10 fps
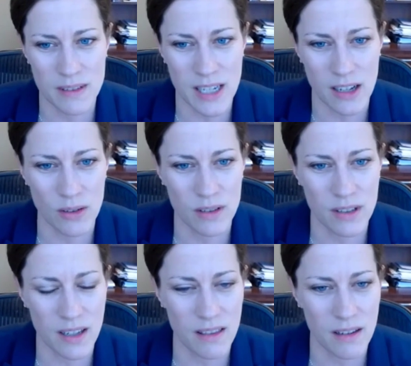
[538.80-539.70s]
take a
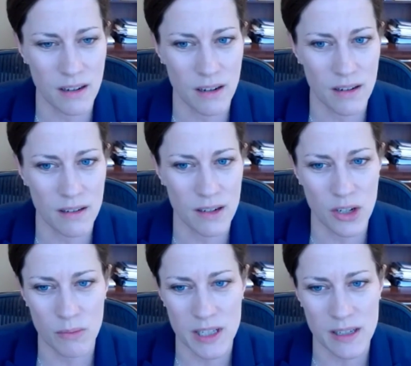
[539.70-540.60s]
look at their
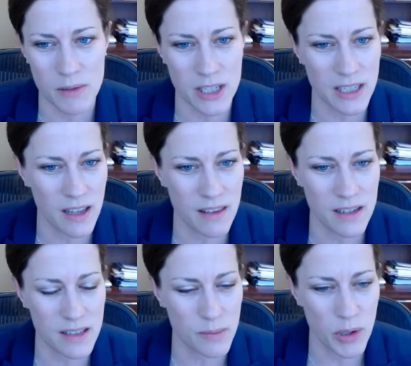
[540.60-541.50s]
human subject
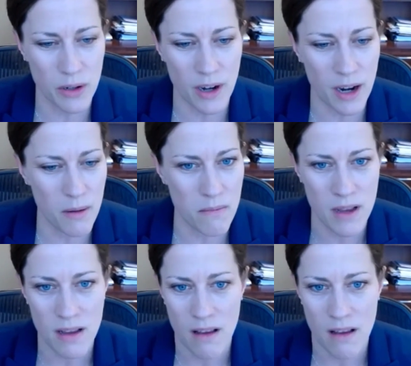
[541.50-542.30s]
ethics program,